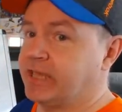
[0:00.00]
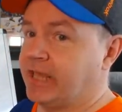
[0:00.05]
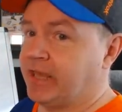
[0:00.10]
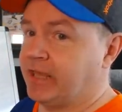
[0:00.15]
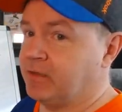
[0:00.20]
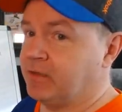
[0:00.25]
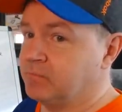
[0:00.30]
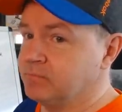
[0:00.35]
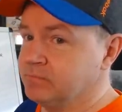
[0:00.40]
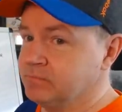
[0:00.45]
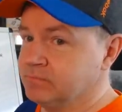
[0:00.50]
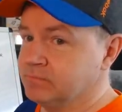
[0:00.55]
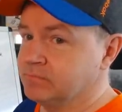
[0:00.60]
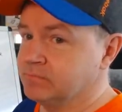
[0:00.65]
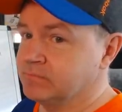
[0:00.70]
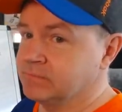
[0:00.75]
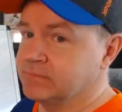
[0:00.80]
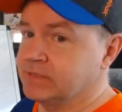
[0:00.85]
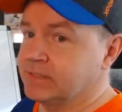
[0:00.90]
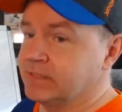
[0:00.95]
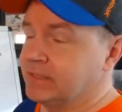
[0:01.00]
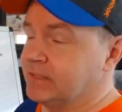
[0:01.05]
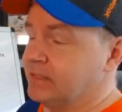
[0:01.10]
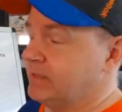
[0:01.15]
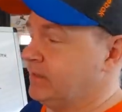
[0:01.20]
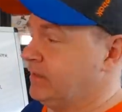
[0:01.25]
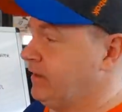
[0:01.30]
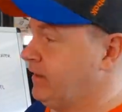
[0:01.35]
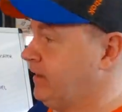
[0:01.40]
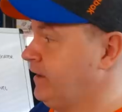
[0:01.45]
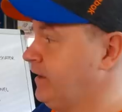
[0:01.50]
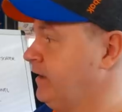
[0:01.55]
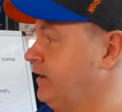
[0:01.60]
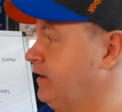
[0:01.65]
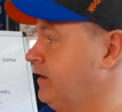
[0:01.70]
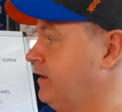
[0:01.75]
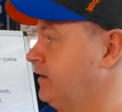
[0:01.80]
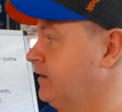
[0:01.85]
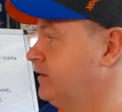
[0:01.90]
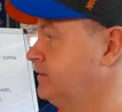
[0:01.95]
game.
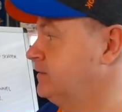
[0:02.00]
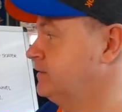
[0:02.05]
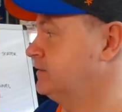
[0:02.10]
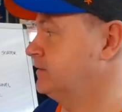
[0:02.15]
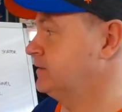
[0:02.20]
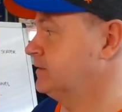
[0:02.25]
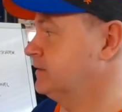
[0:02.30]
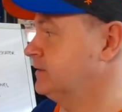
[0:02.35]
And